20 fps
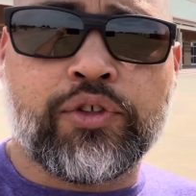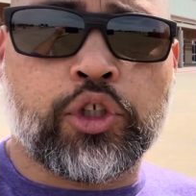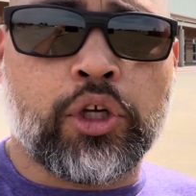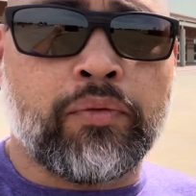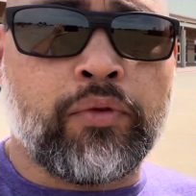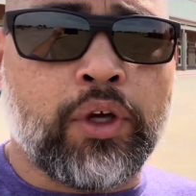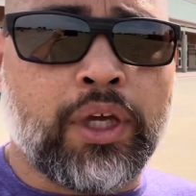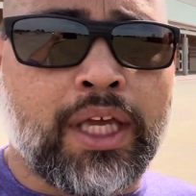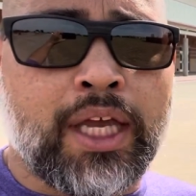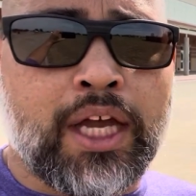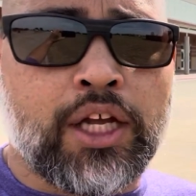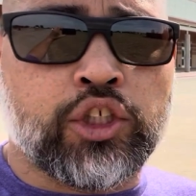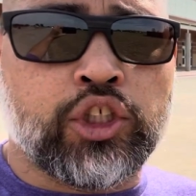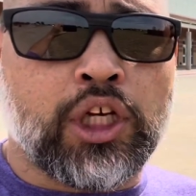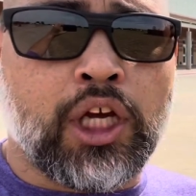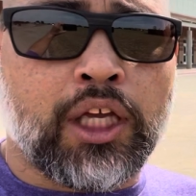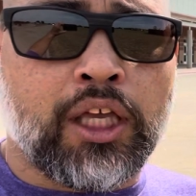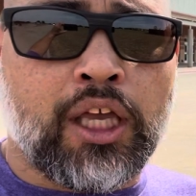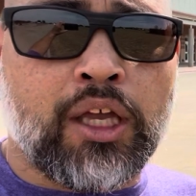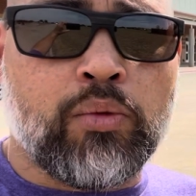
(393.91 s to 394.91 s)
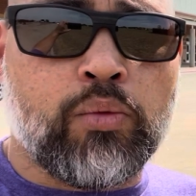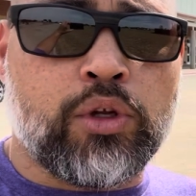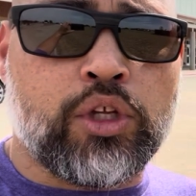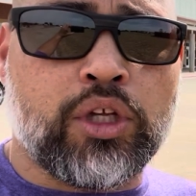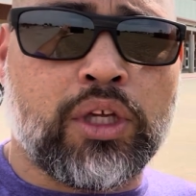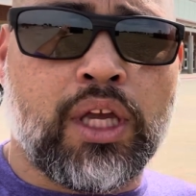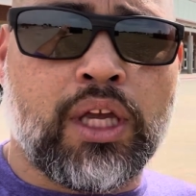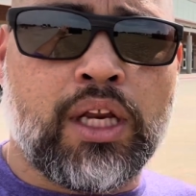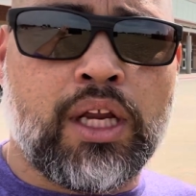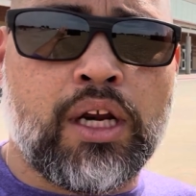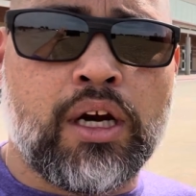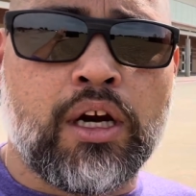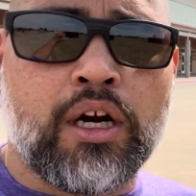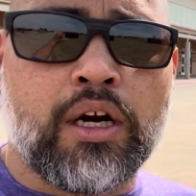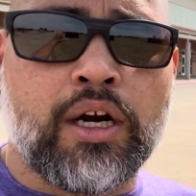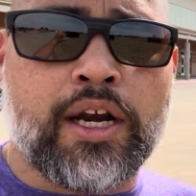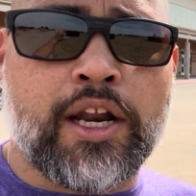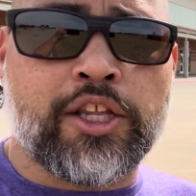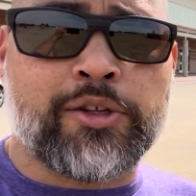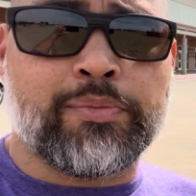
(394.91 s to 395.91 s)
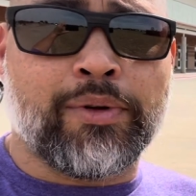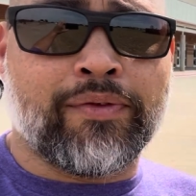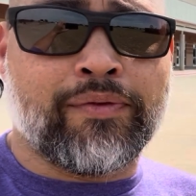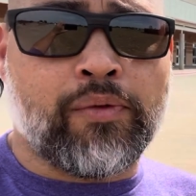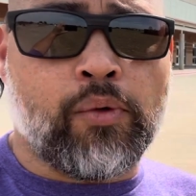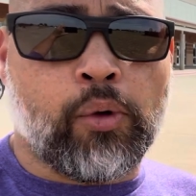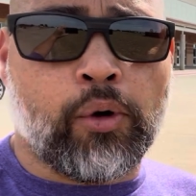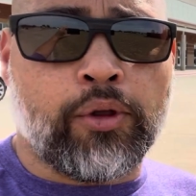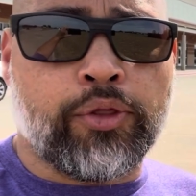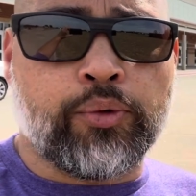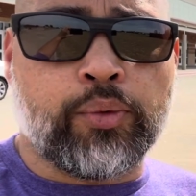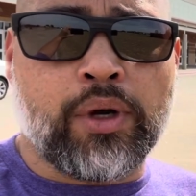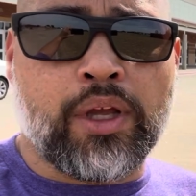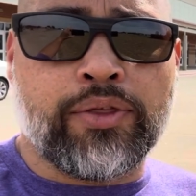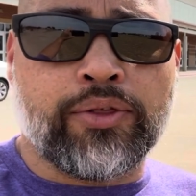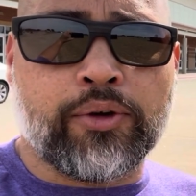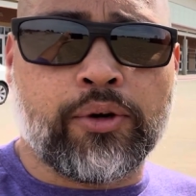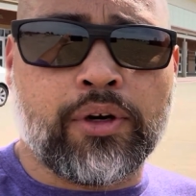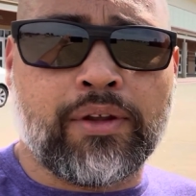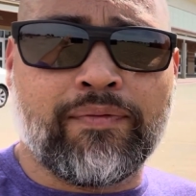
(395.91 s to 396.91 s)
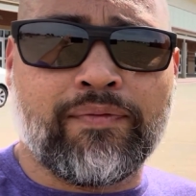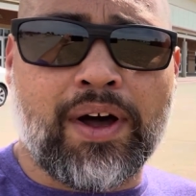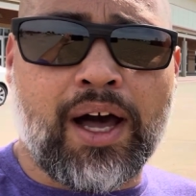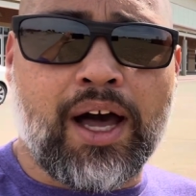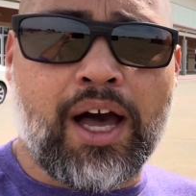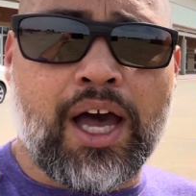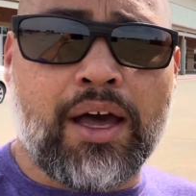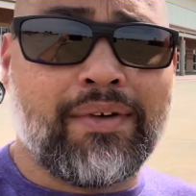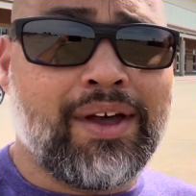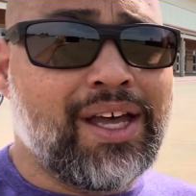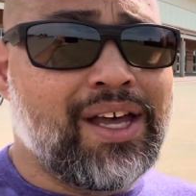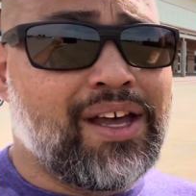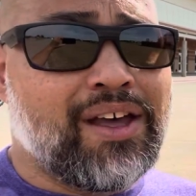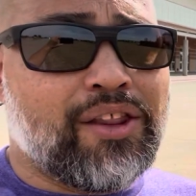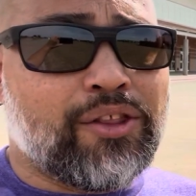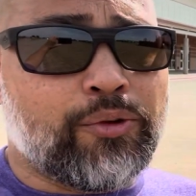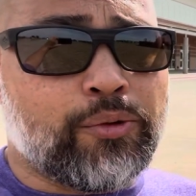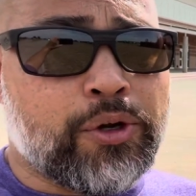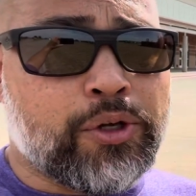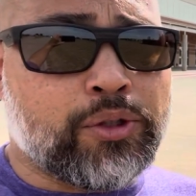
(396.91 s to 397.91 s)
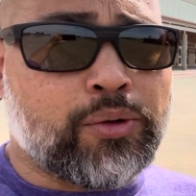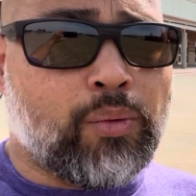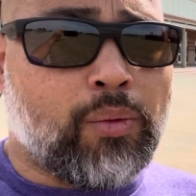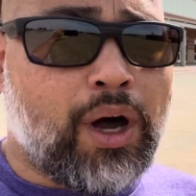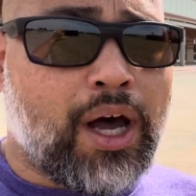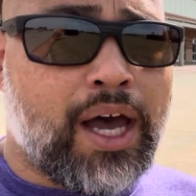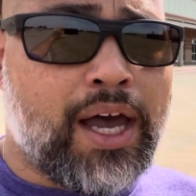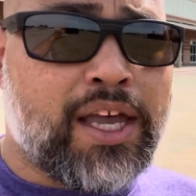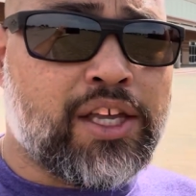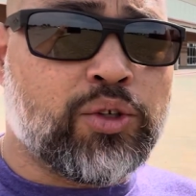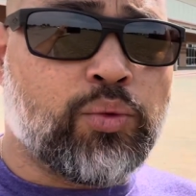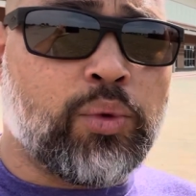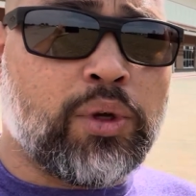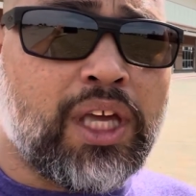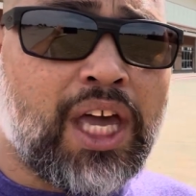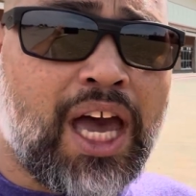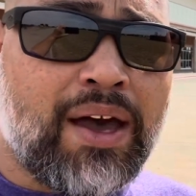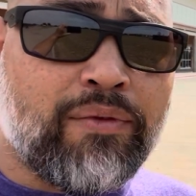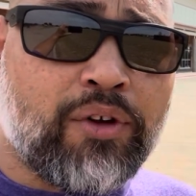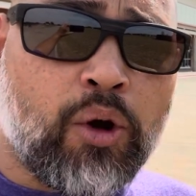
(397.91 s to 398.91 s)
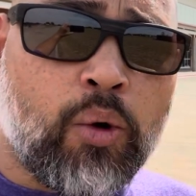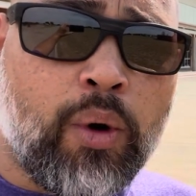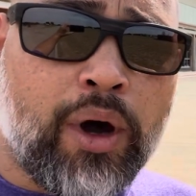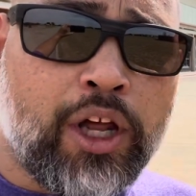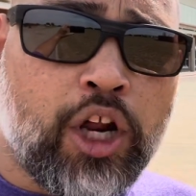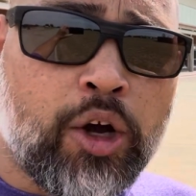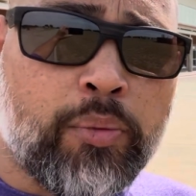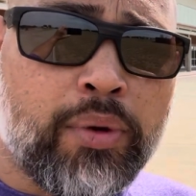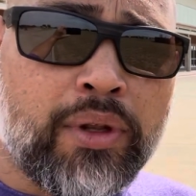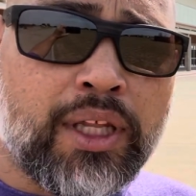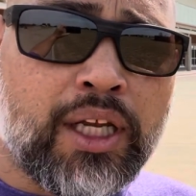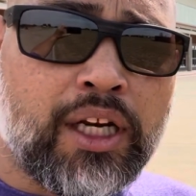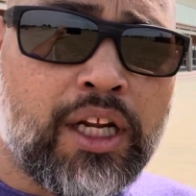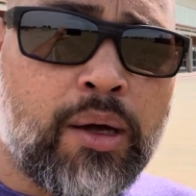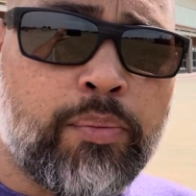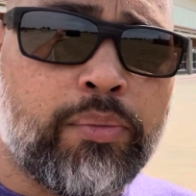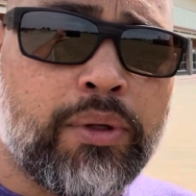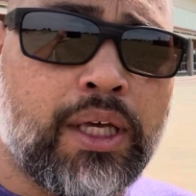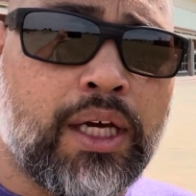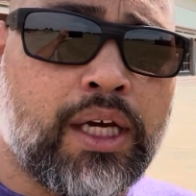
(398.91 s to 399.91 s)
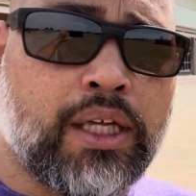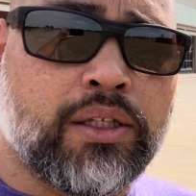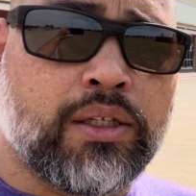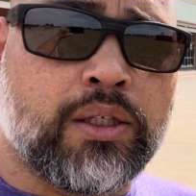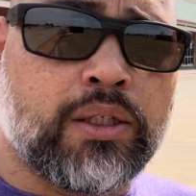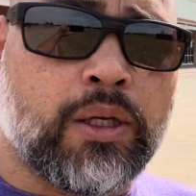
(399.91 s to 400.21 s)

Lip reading: So if you can't check in when you get here and it's before 3:35, the reason why is we haven't quite opened that up yet.